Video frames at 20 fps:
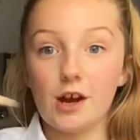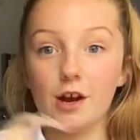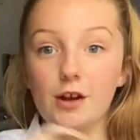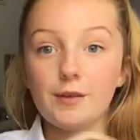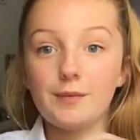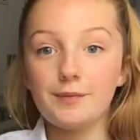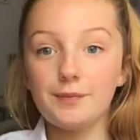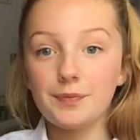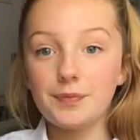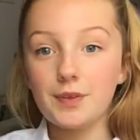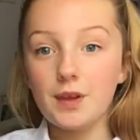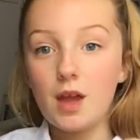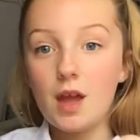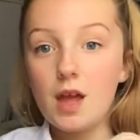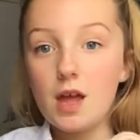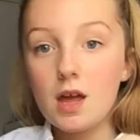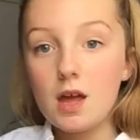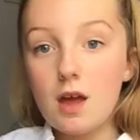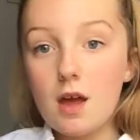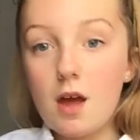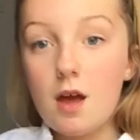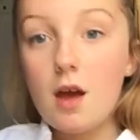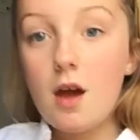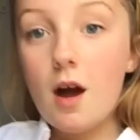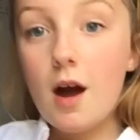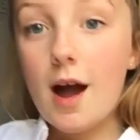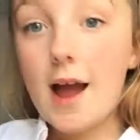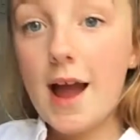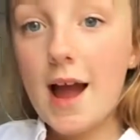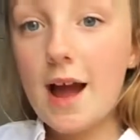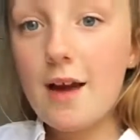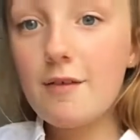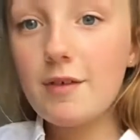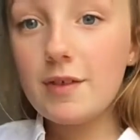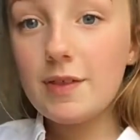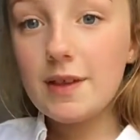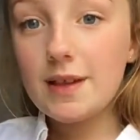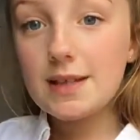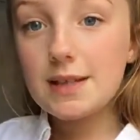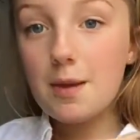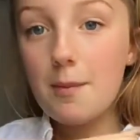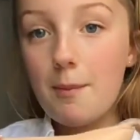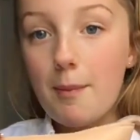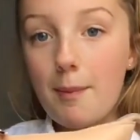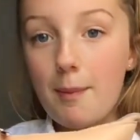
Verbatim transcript: I have this